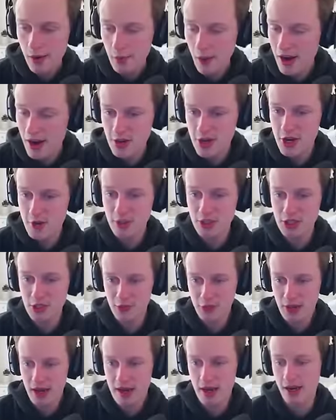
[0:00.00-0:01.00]
Why are there a bunch of
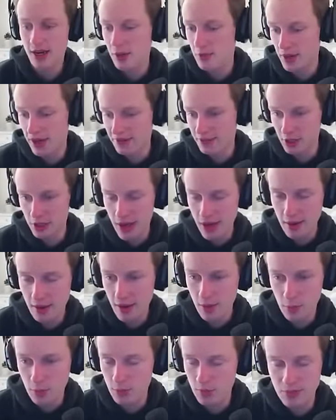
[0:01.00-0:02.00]
flying? Okay, whatever.
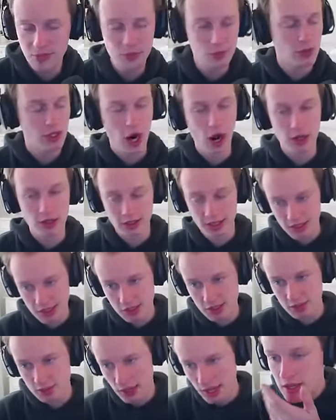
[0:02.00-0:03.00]

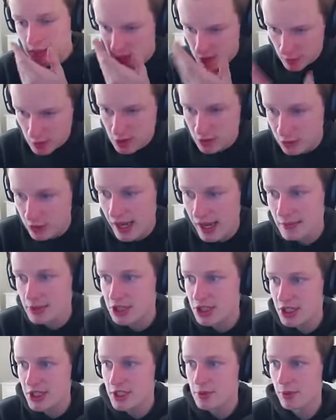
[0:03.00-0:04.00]
Regardless, right? There's a bunch of flying
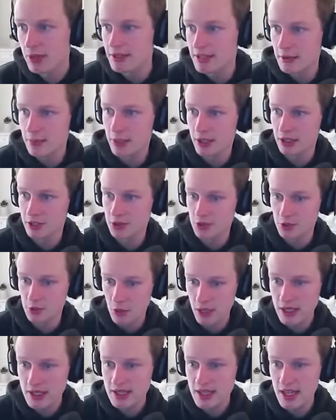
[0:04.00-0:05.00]
machines. We're going to take pictures.
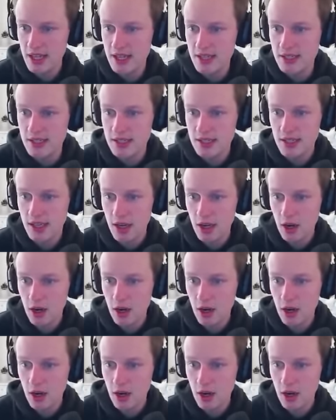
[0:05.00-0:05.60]
What is this?